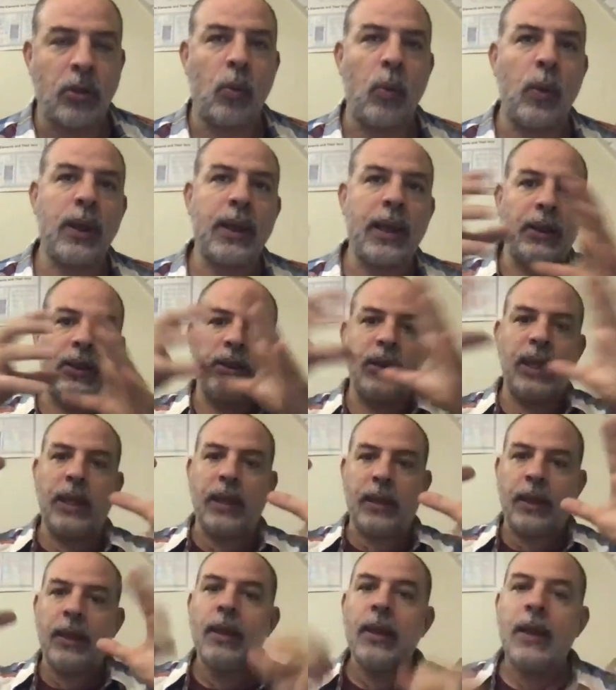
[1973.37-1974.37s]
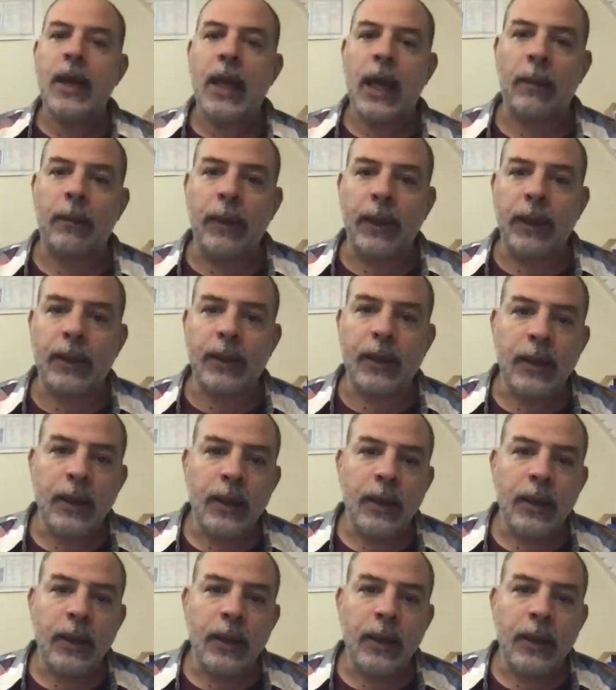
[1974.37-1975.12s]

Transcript: We can take a big